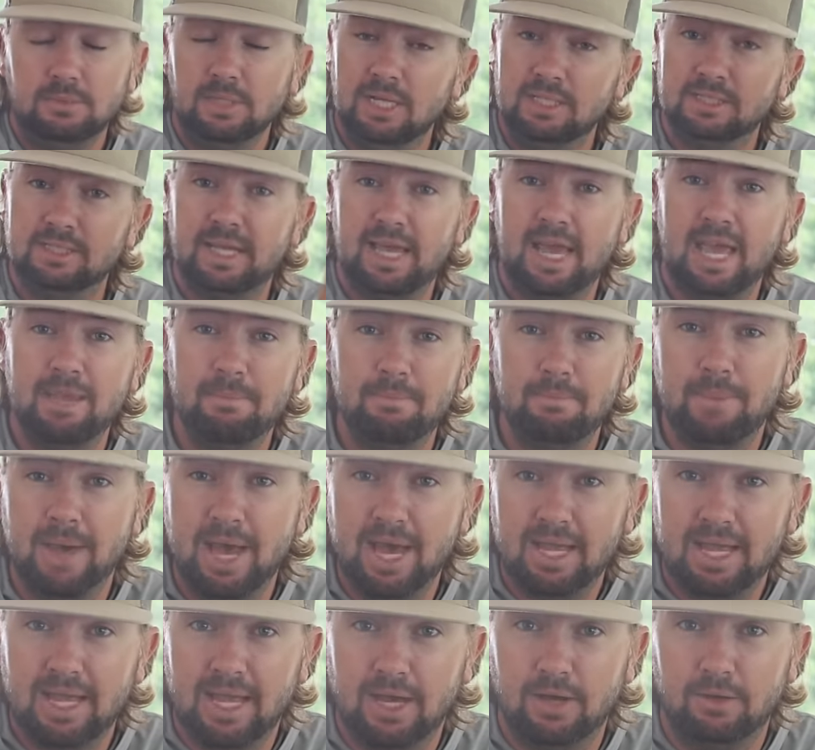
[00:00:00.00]
has came
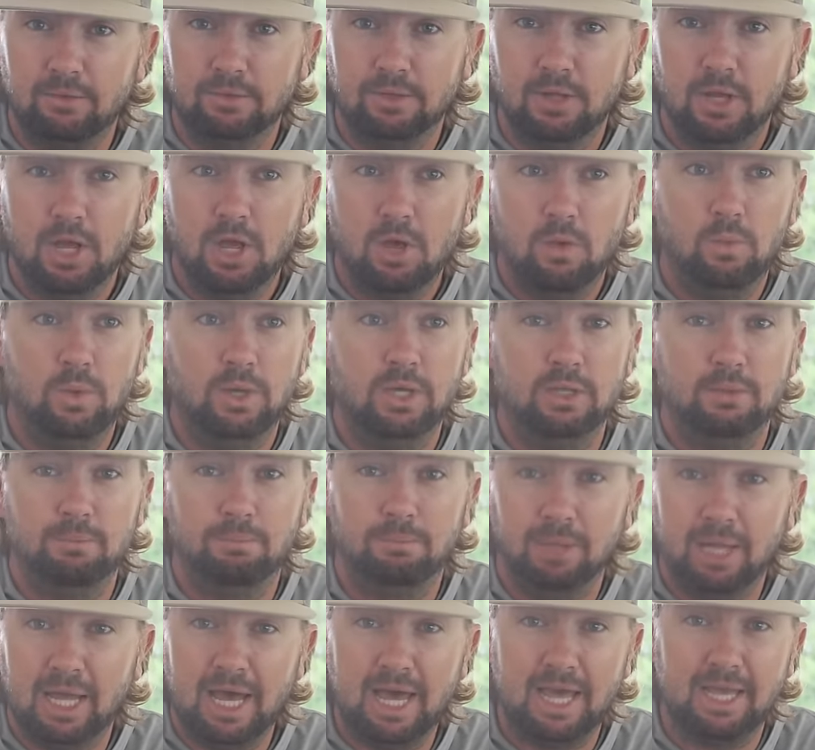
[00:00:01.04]
back out
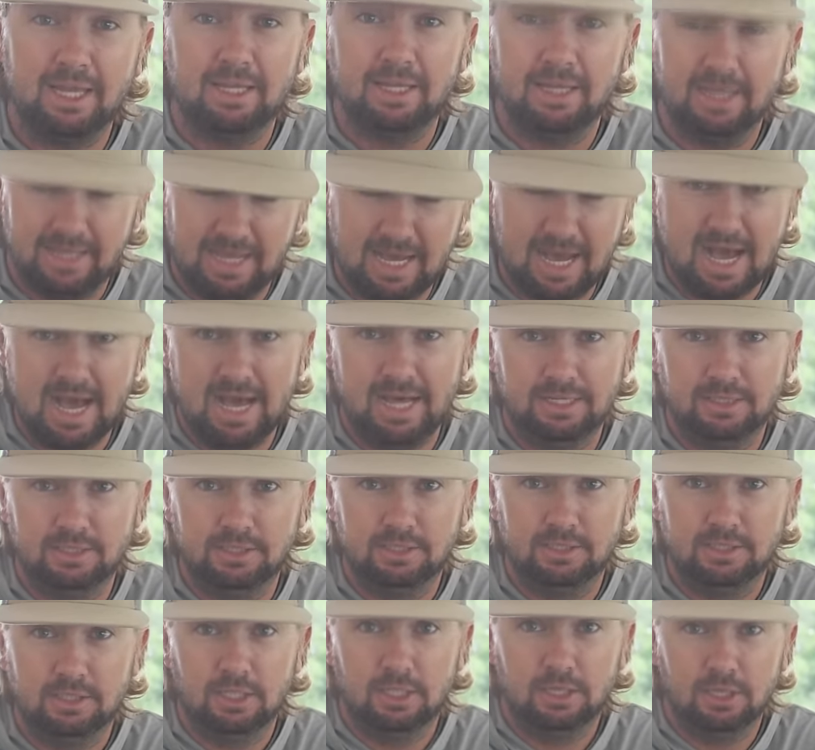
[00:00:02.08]
with black
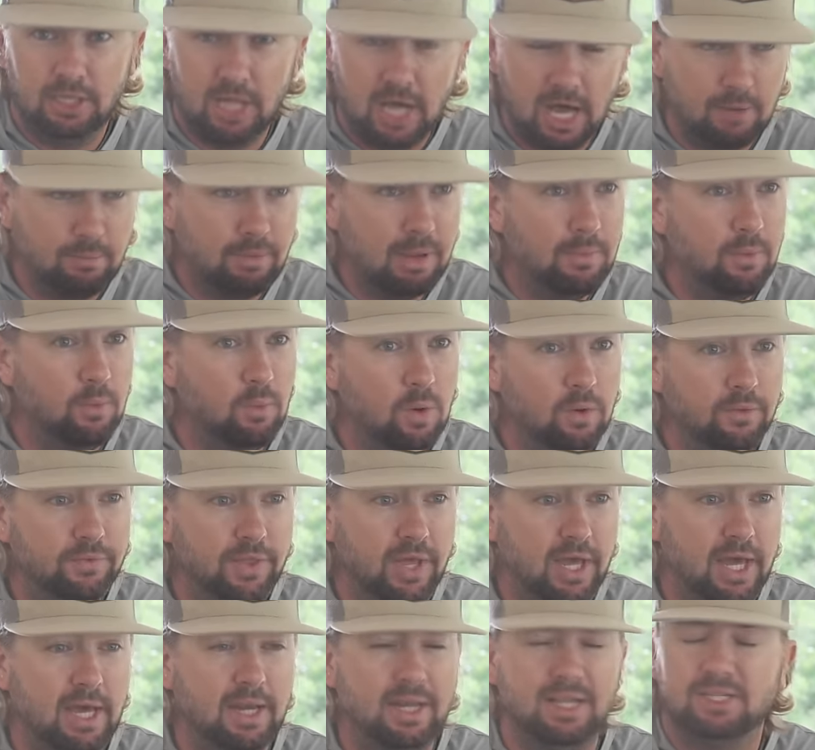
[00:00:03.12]
guides. A lot of people want
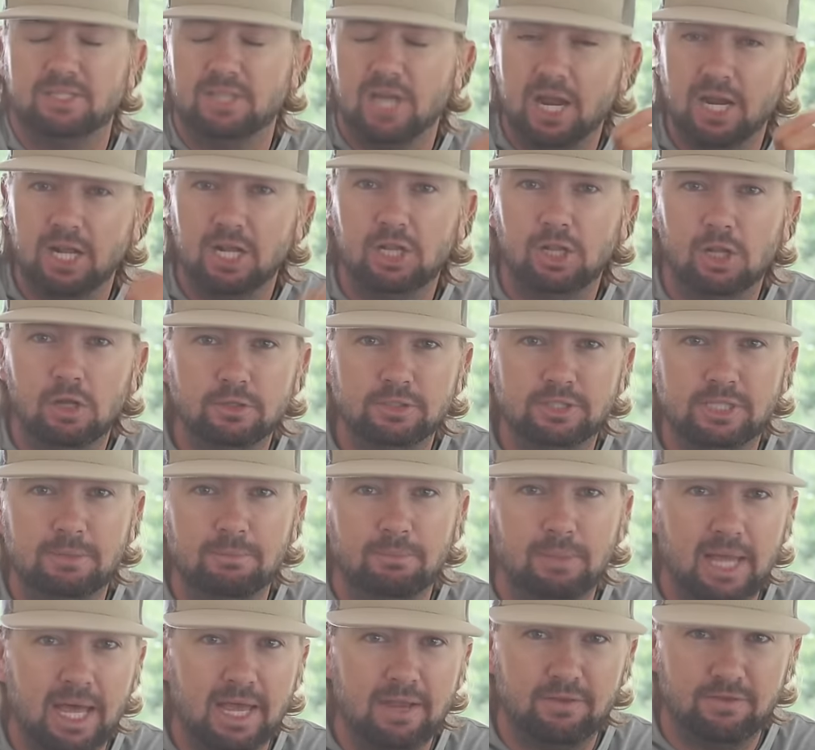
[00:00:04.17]
that. It's not a glossy
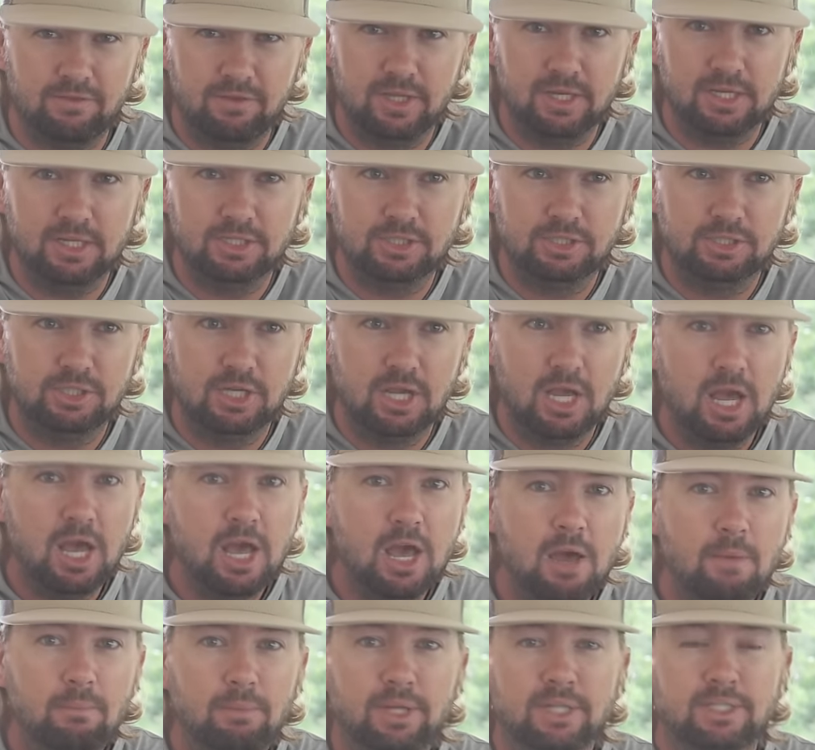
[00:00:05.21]
black finish,
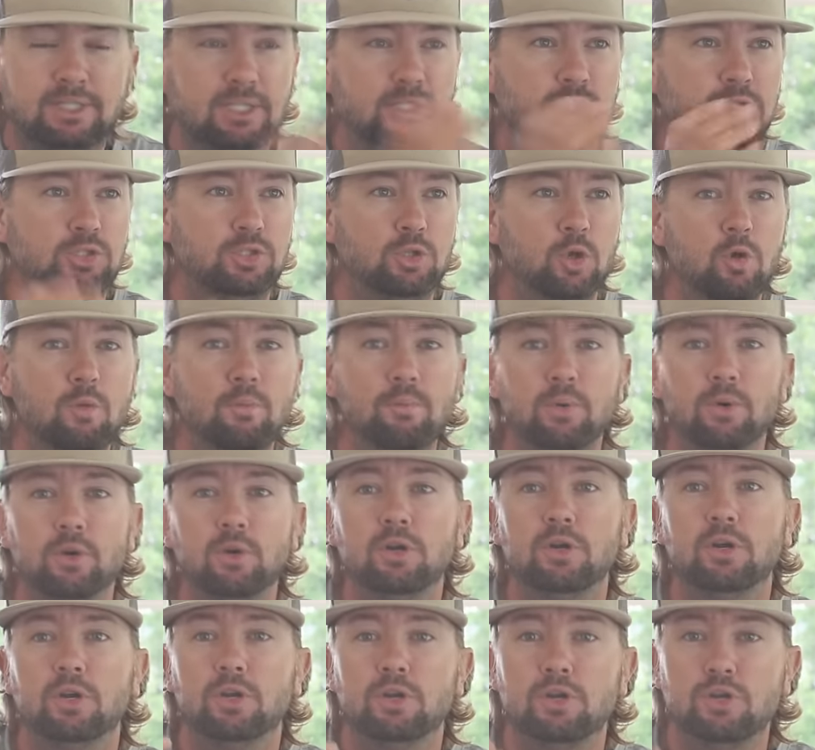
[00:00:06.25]
but it's a
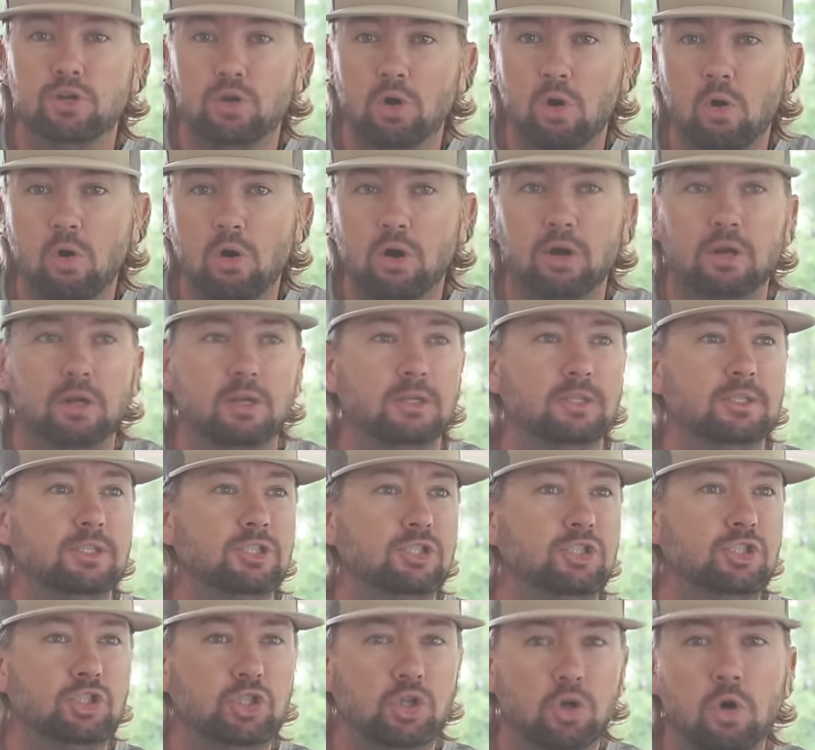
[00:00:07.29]
super dark
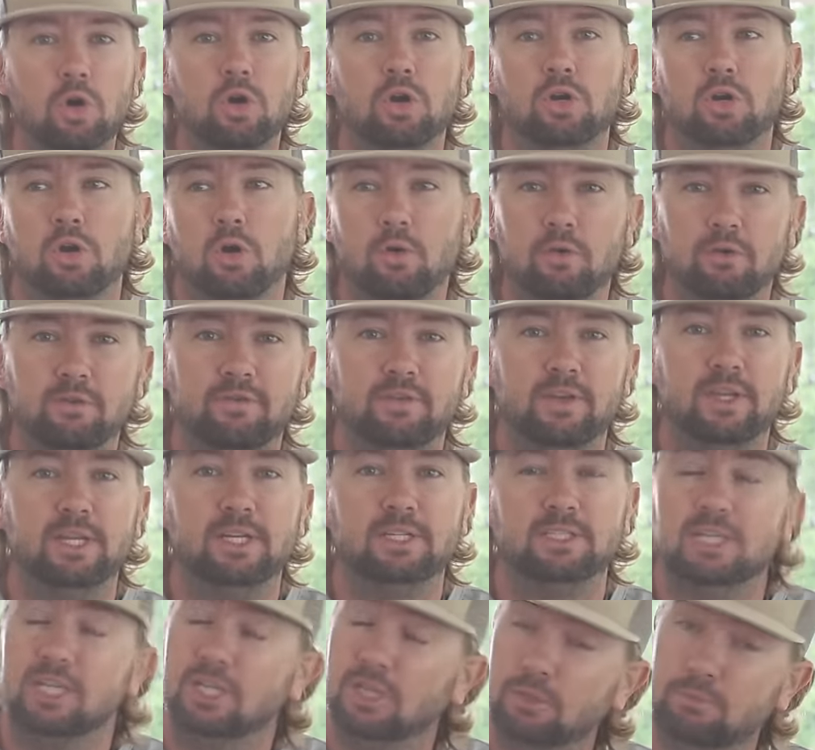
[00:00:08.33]
charcoal
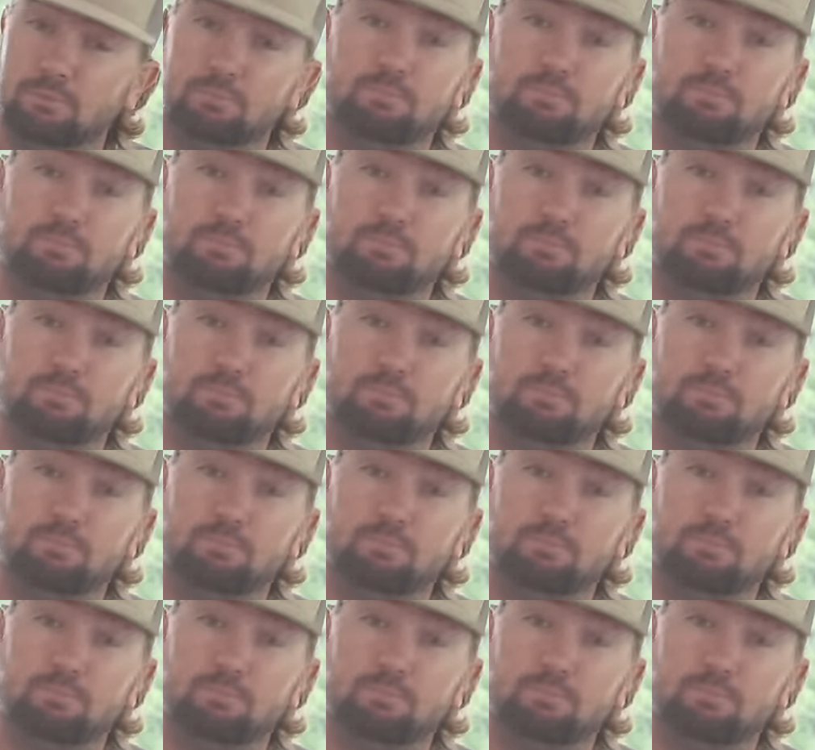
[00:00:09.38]
finish. It